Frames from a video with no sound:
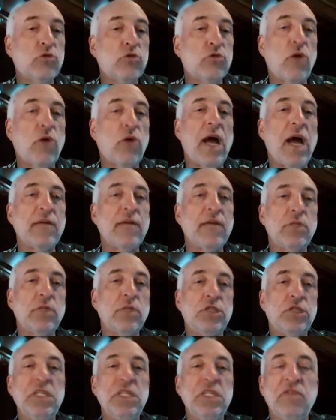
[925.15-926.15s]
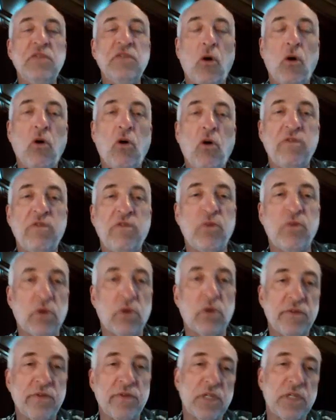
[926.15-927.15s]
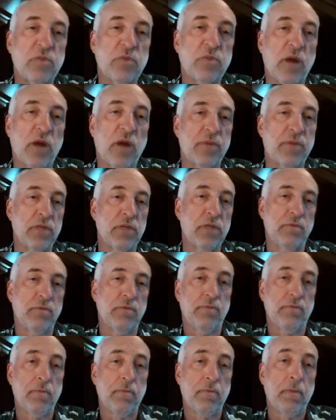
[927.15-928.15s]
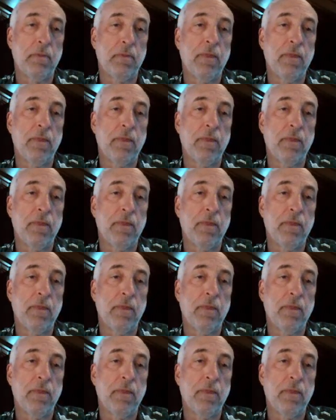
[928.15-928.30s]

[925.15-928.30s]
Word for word: We try to achieve all four of these properties.